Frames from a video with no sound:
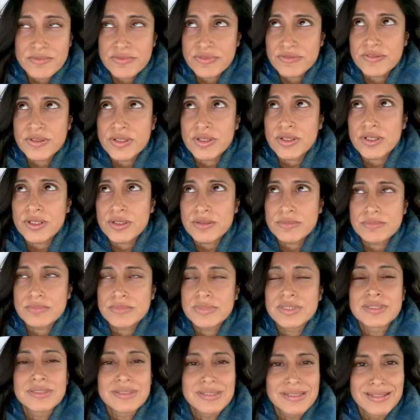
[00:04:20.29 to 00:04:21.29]

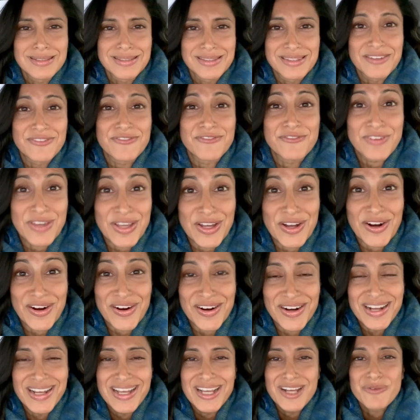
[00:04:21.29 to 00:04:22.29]
the
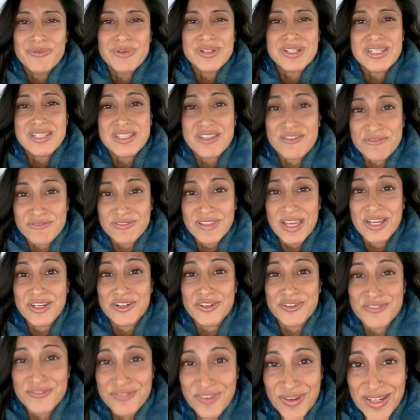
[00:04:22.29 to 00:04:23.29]
fear, which is the flight
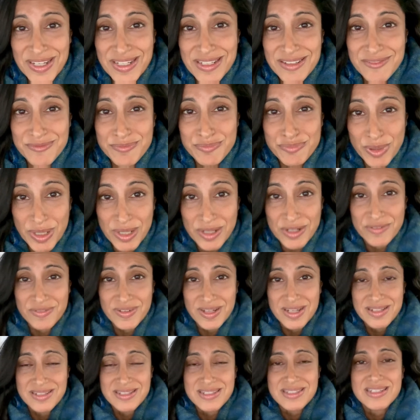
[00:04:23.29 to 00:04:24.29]
or fight part of
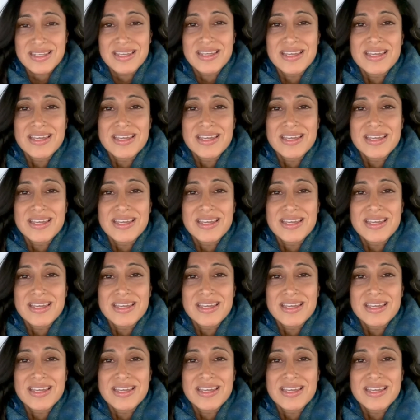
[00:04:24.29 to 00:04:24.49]
us.